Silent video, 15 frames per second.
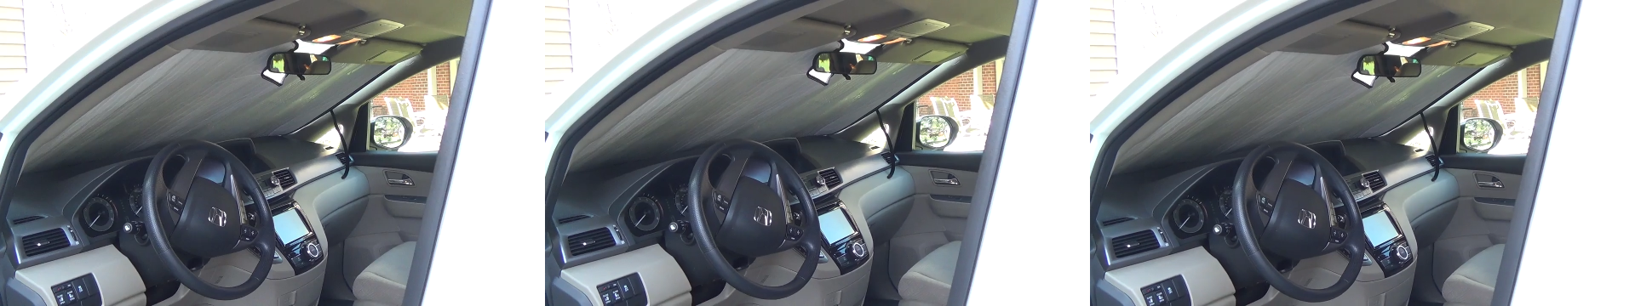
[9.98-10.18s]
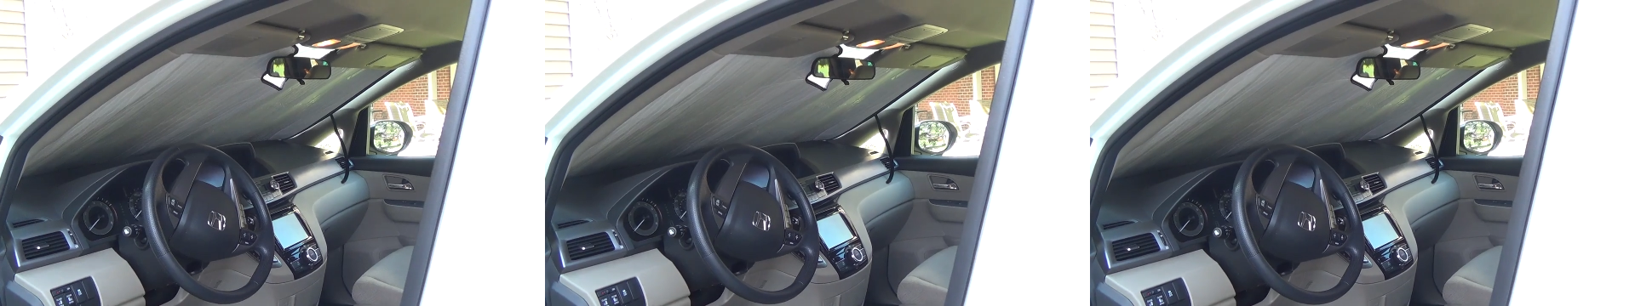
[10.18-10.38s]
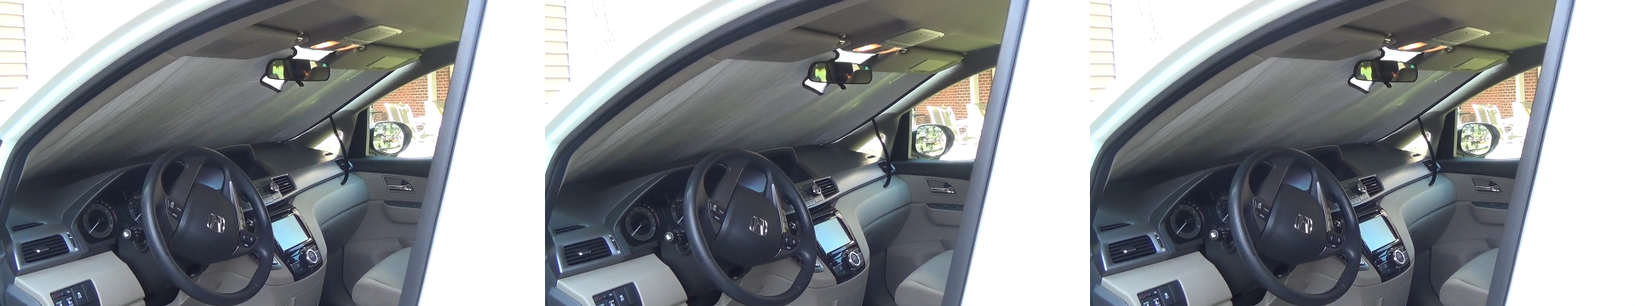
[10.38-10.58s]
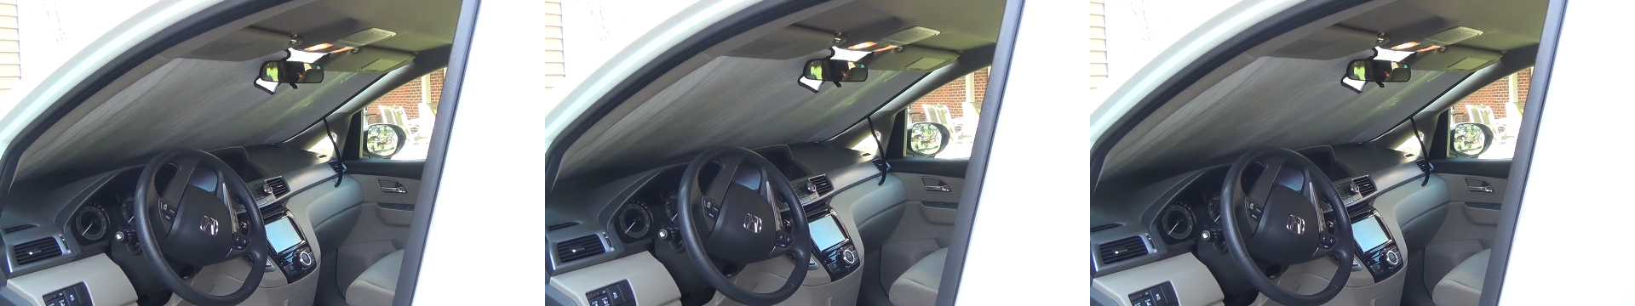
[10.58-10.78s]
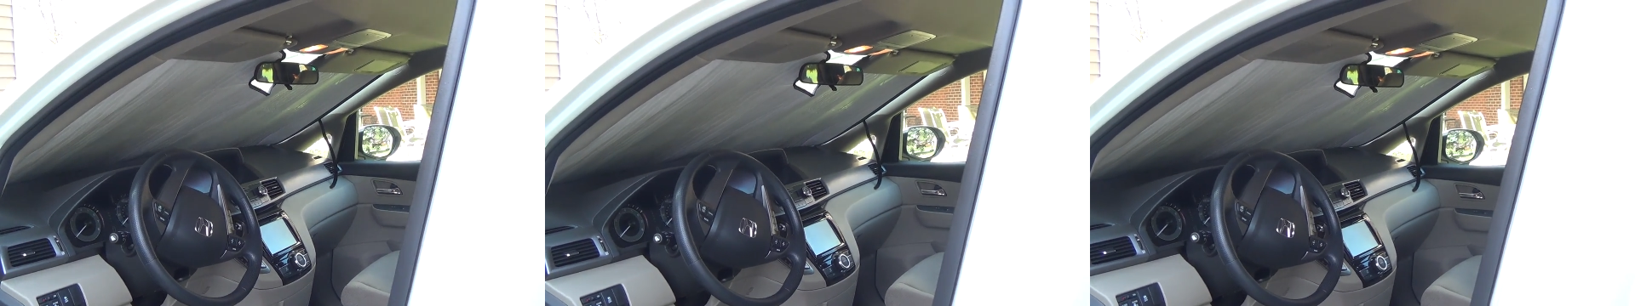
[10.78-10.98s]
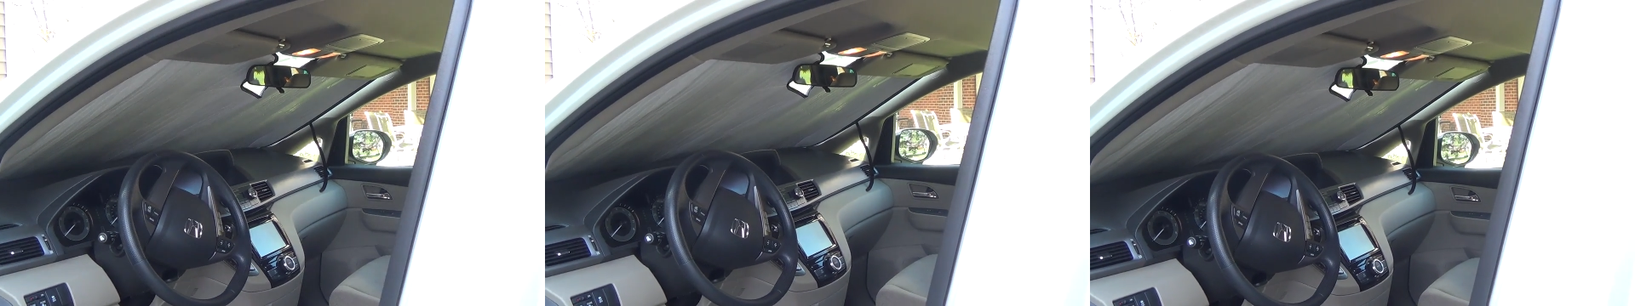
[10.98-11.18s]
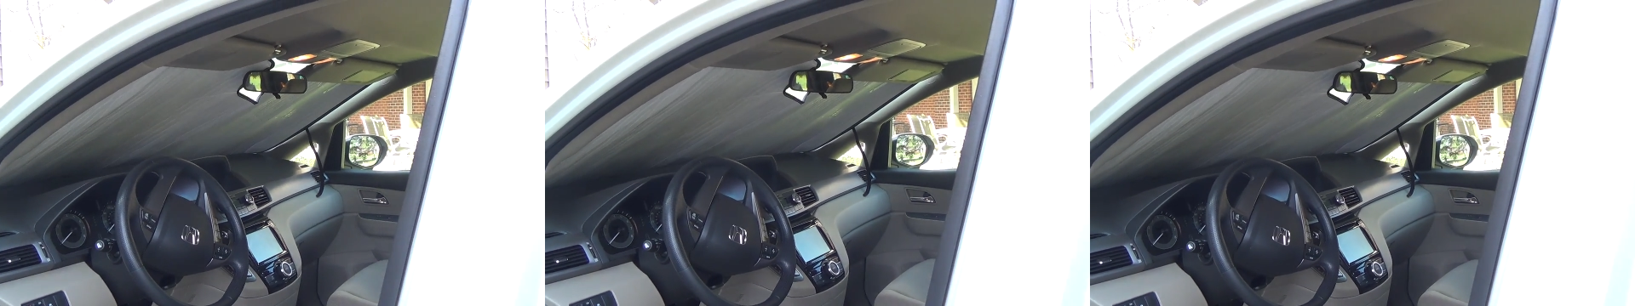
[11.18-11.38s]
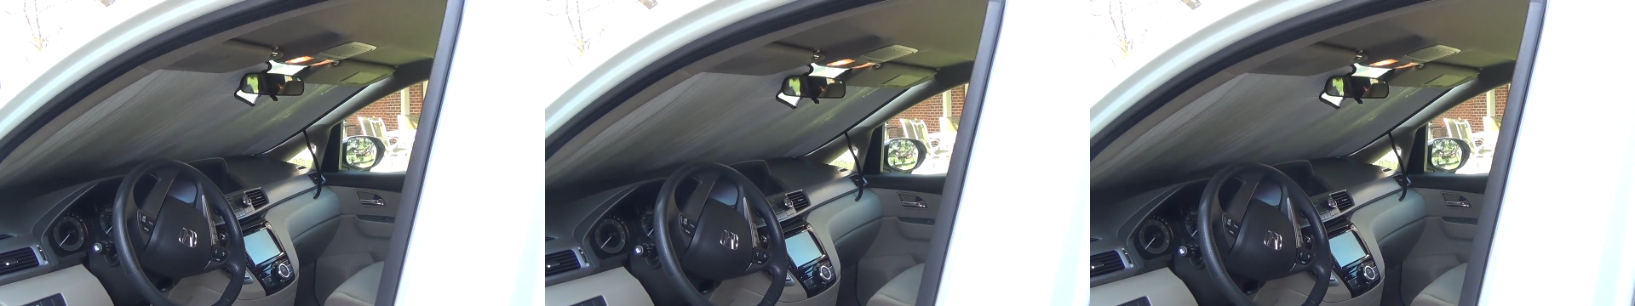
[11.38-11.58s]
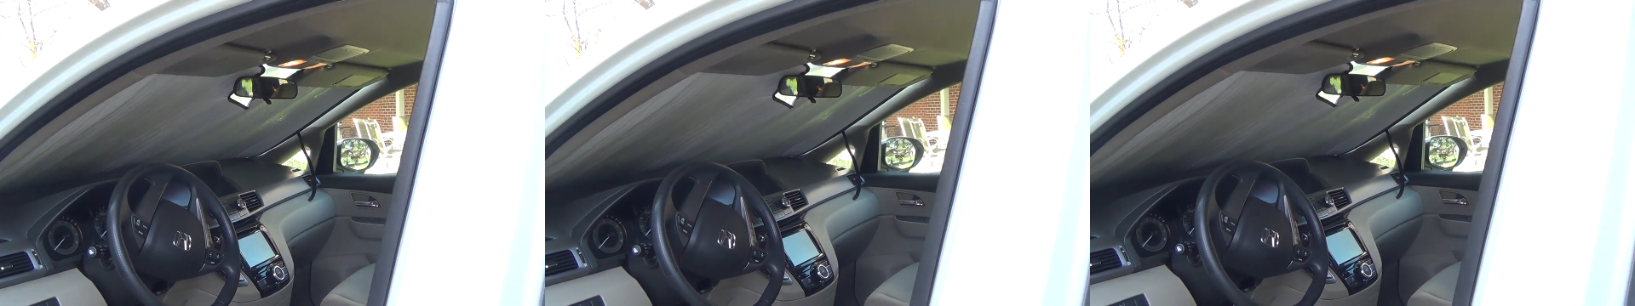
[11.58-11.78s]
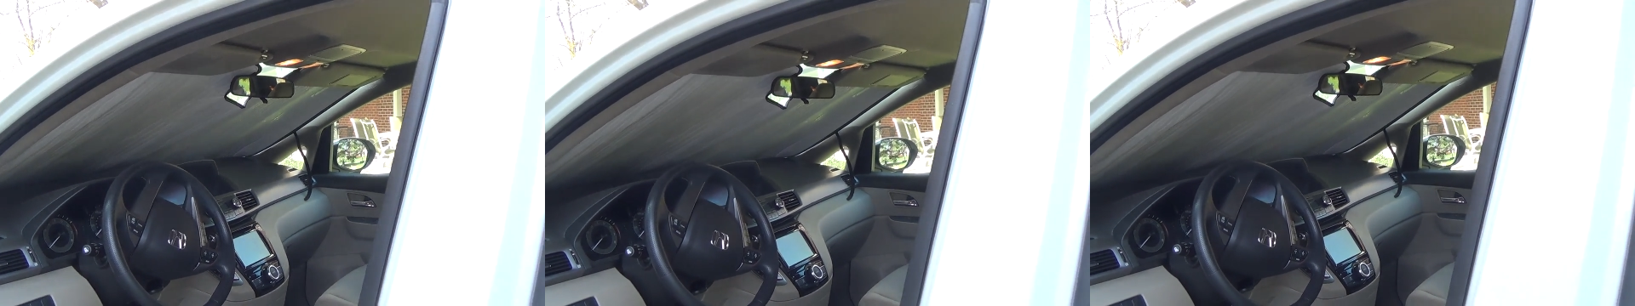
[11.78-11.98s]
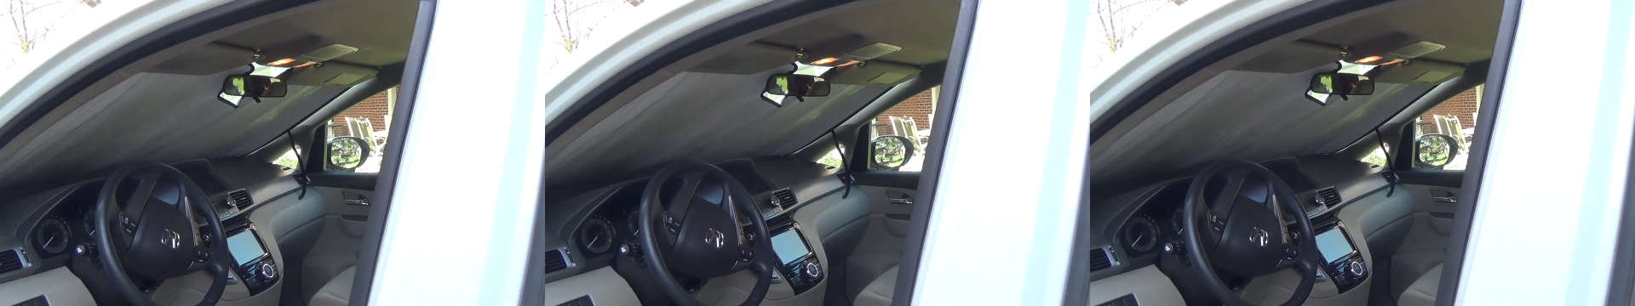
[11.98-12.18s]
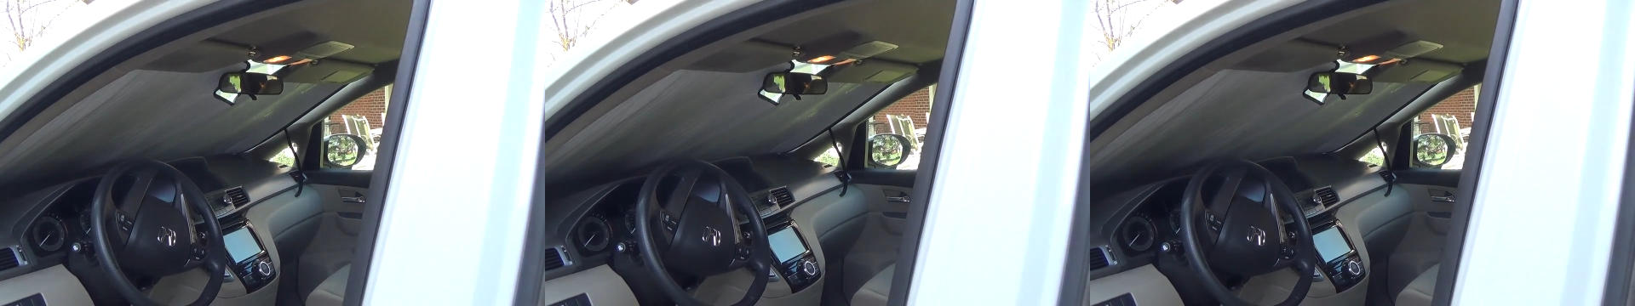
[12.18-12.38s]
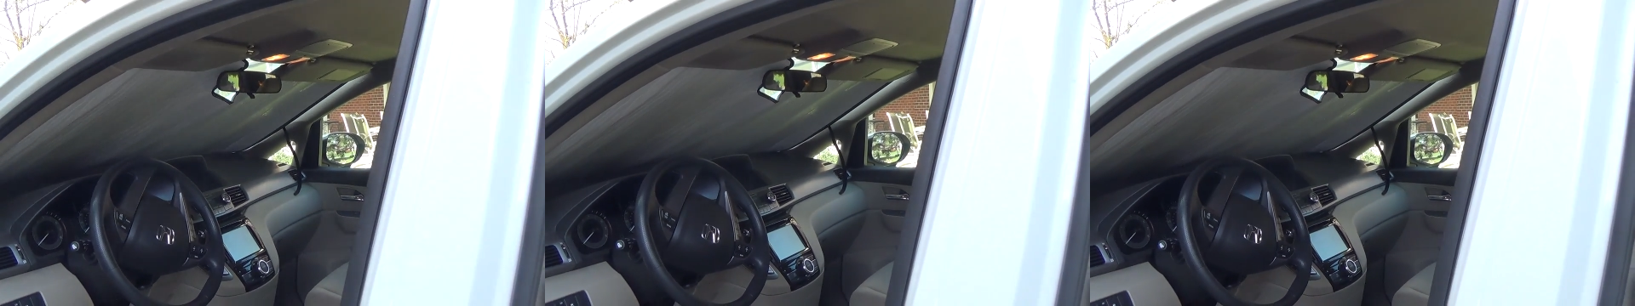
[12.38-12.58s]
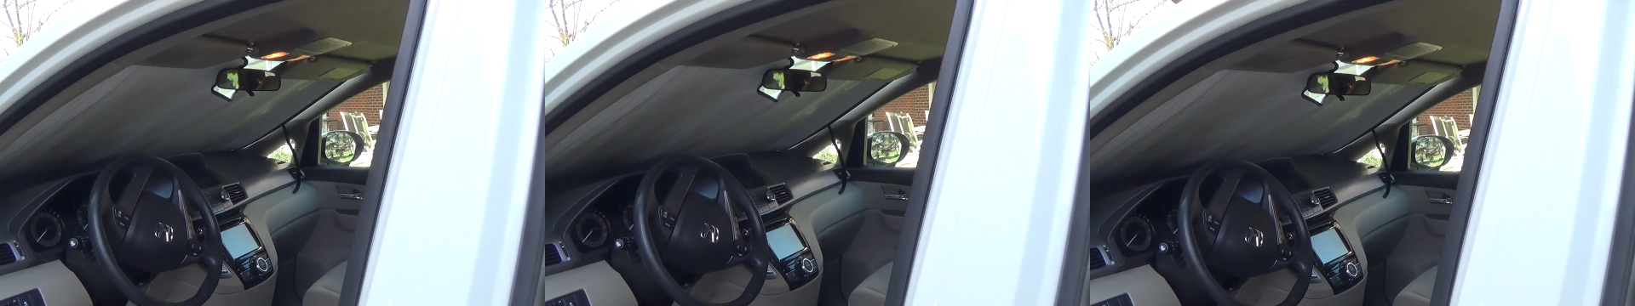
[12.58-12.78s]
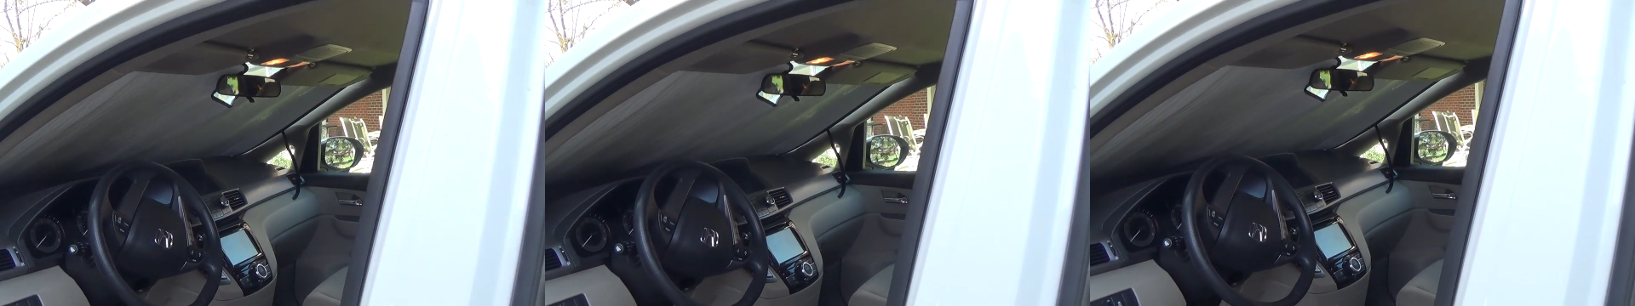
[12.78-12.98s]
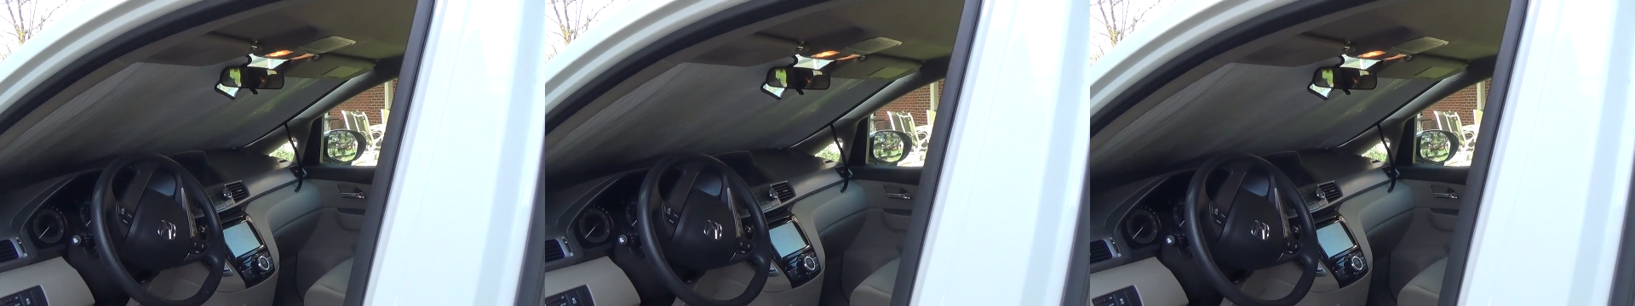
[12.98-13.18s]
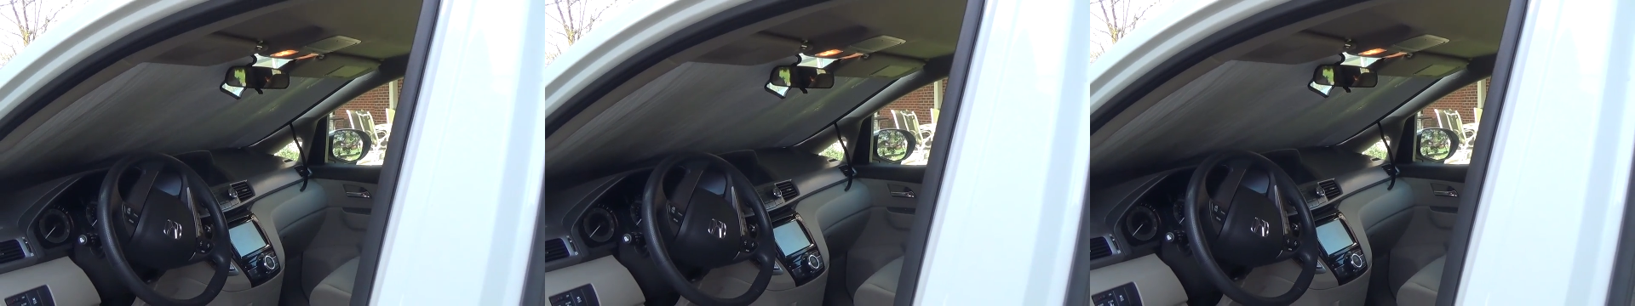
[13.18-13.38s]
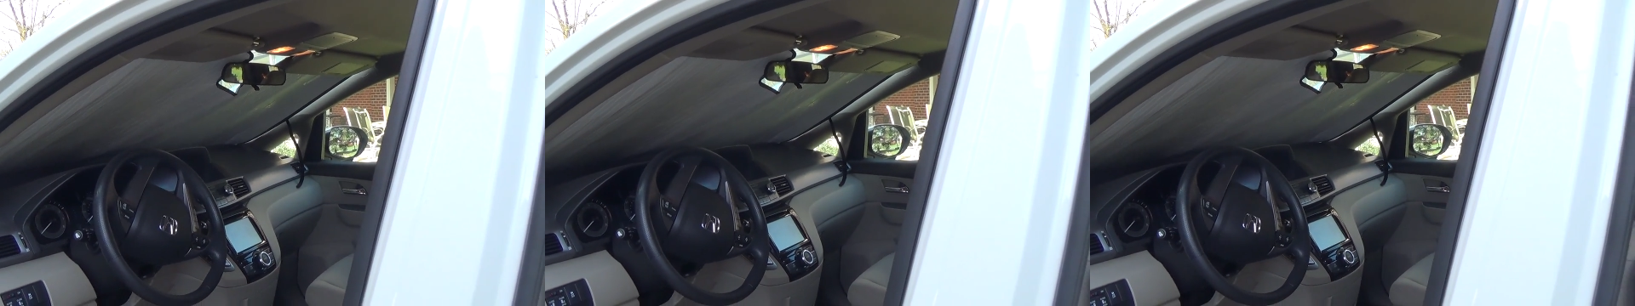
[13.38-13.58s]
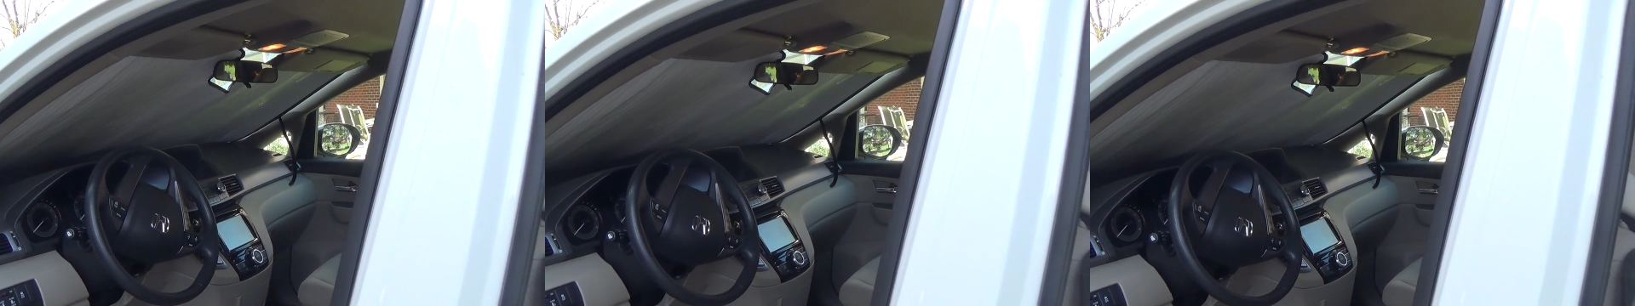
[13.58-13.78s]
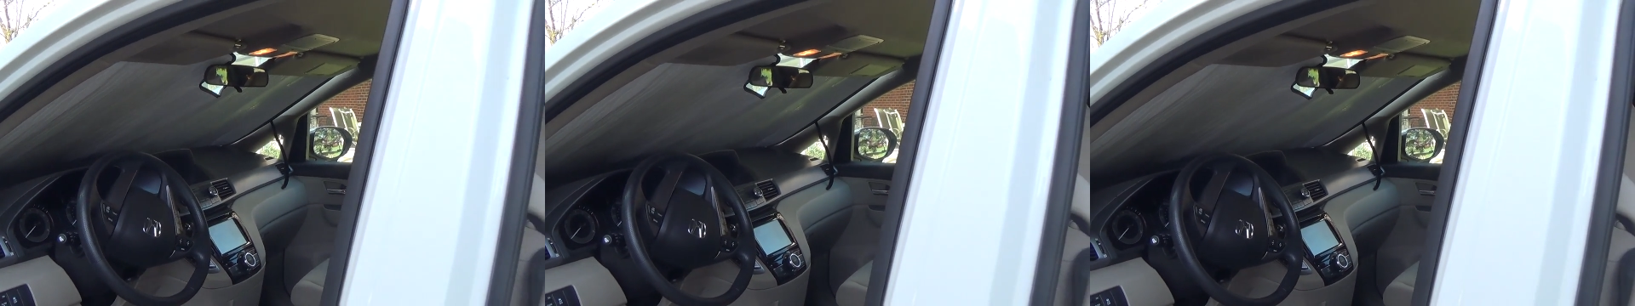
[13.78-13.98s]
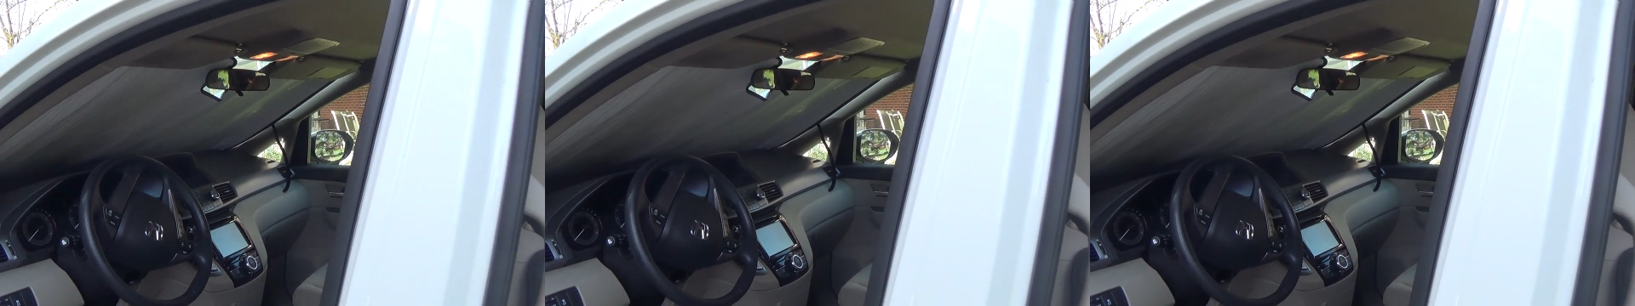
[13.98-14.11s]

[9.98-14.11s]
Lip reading: (no speaker visible)